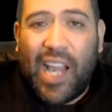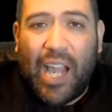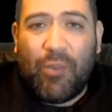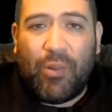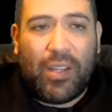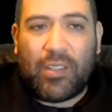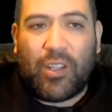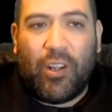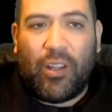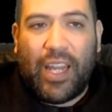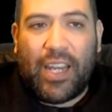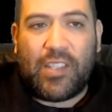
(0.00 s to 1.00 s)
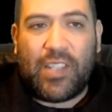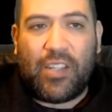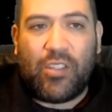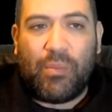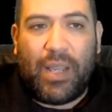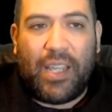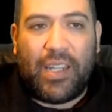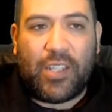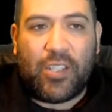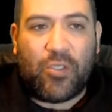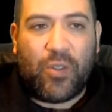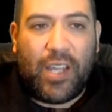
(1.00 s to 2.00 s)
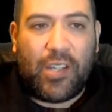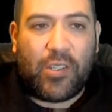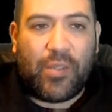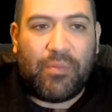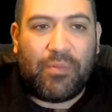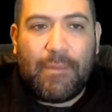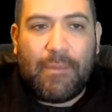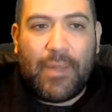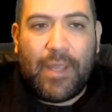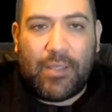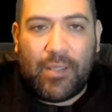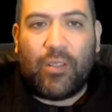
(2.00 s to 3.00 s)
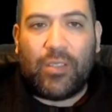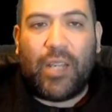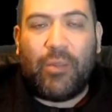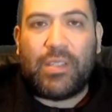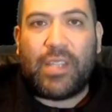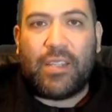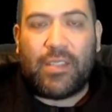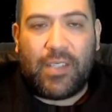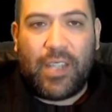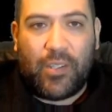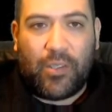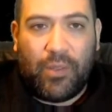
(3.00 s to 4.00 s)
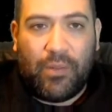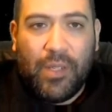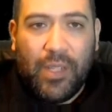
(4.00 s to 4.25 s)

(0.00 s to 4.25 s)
I wouldn't call that essential by any stretch. His ult, I would say, is essential.